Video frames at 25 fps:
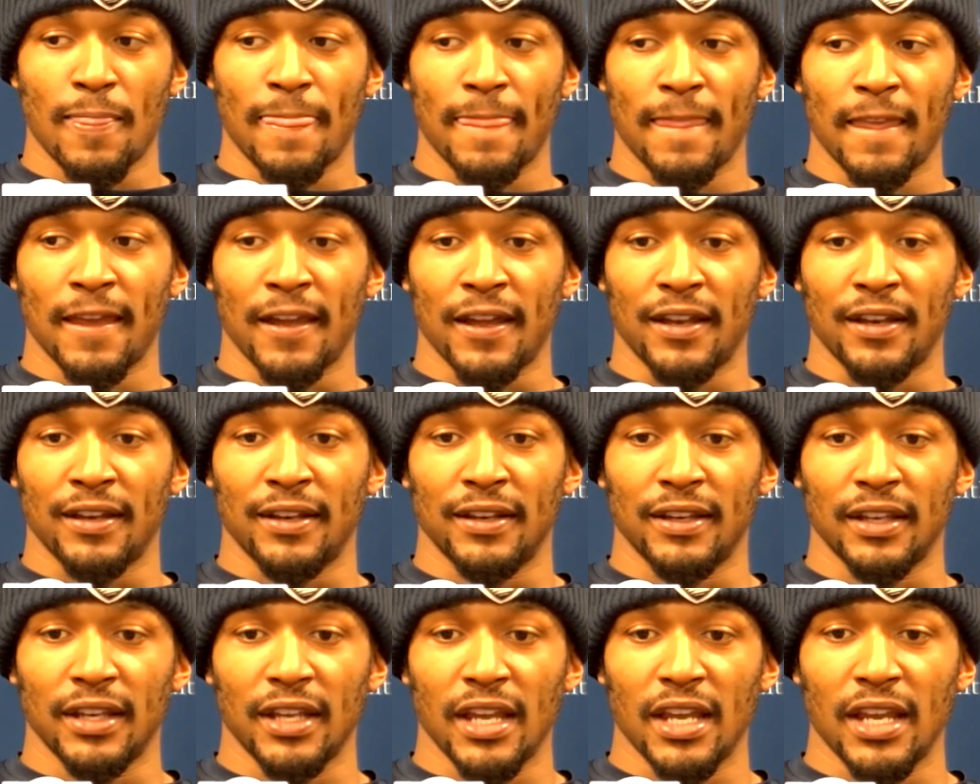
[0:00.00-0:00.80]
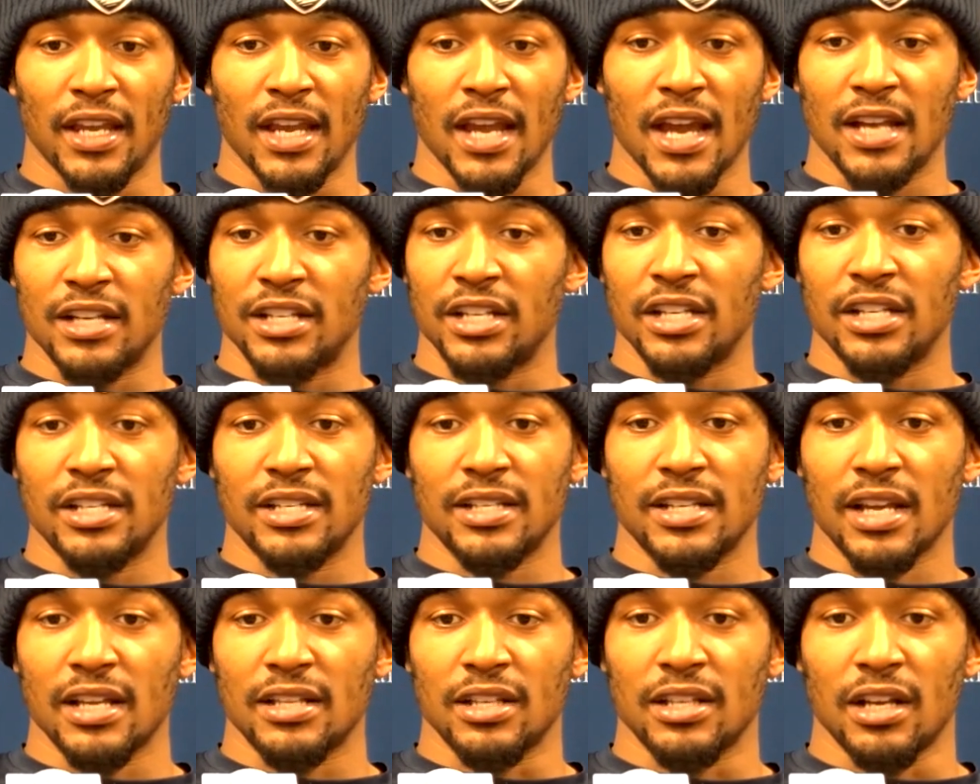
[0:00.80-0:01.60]
And he just
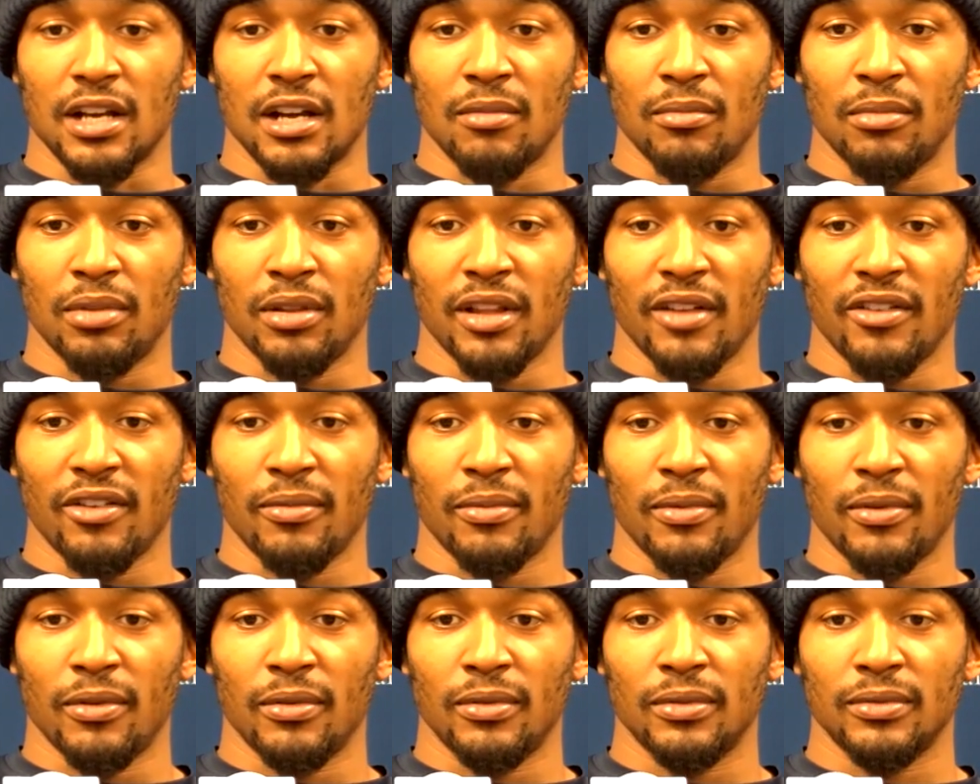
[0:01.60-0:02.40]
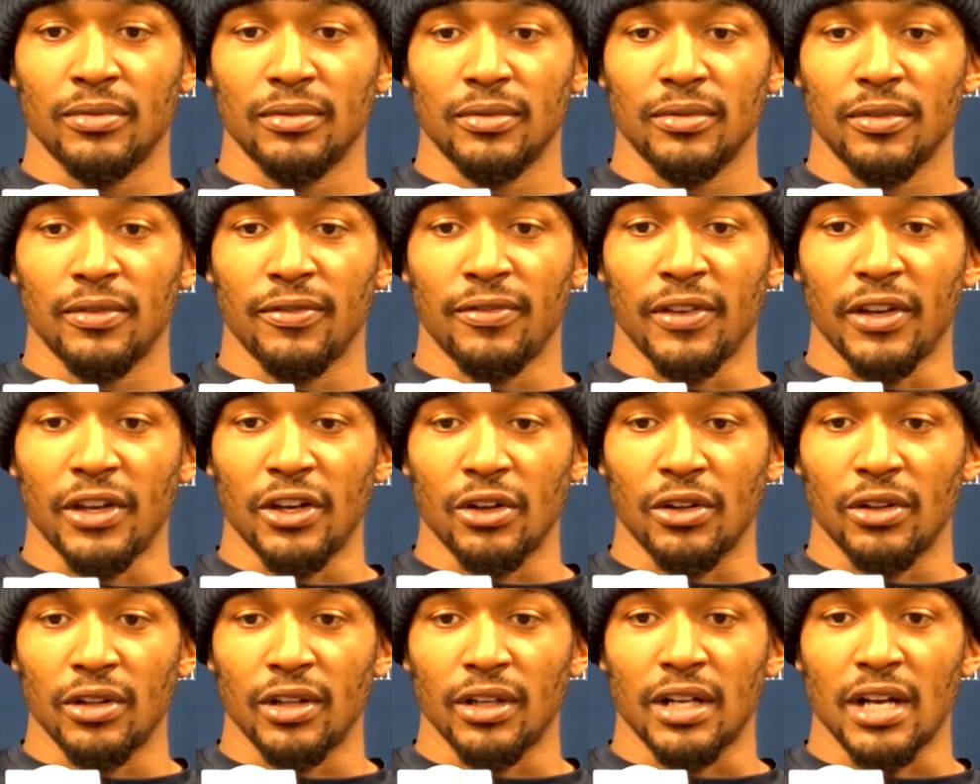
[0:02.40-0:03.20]
has an unbelievable
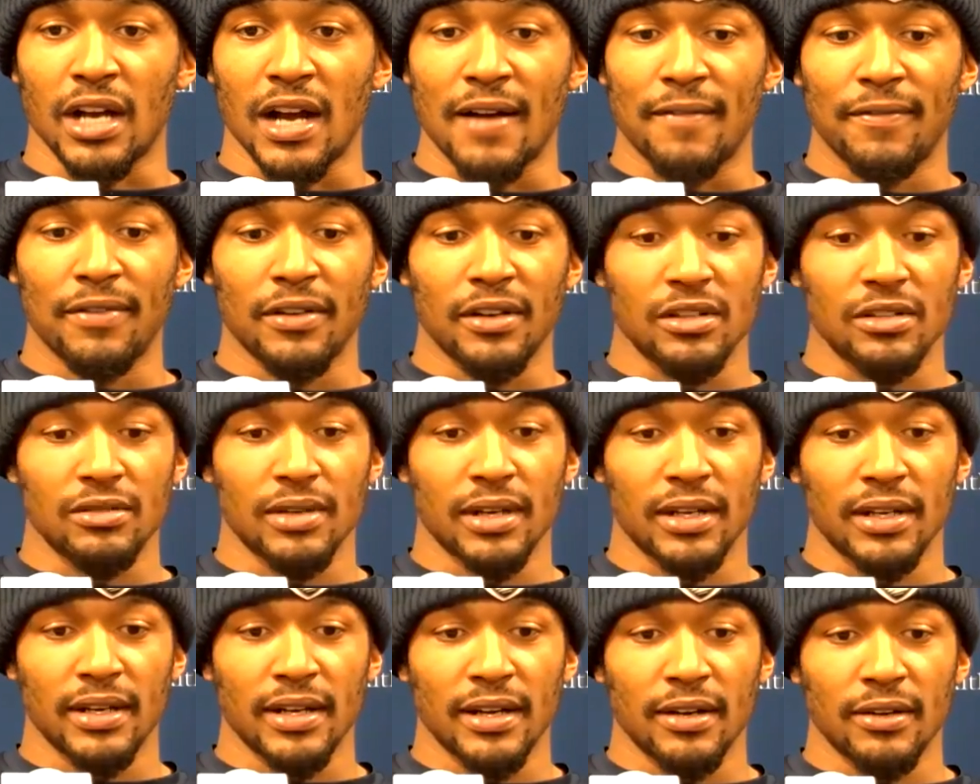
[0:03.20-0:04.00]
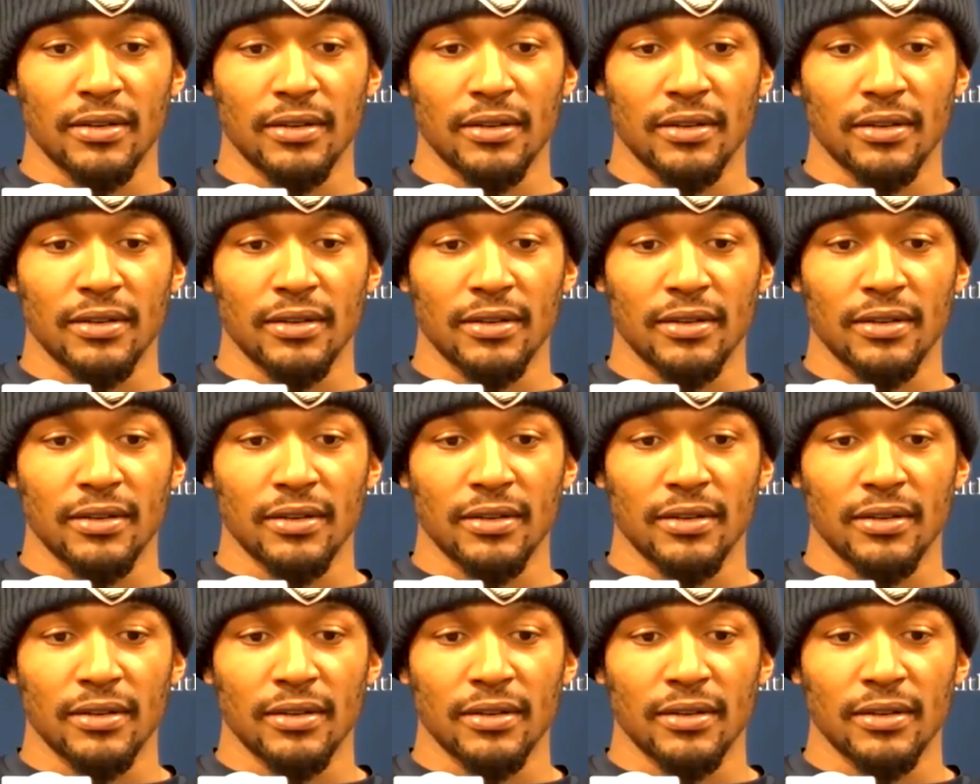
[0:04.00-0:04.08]
feel and confidence right now.